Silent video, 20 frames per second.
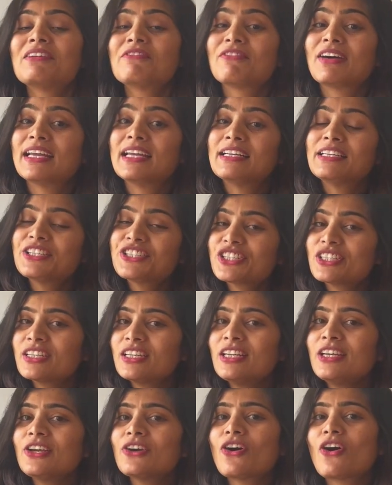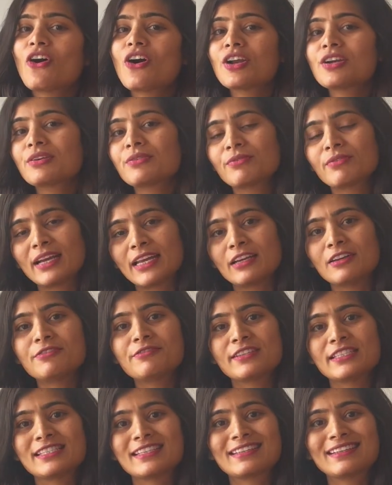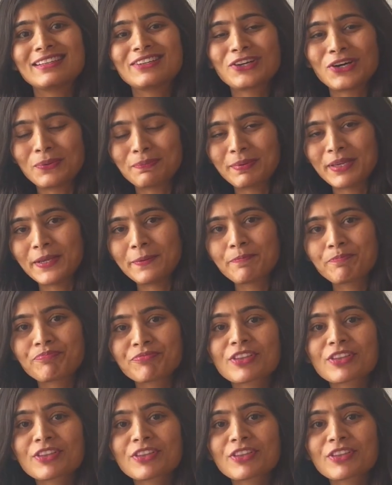via digitally or via physical copy.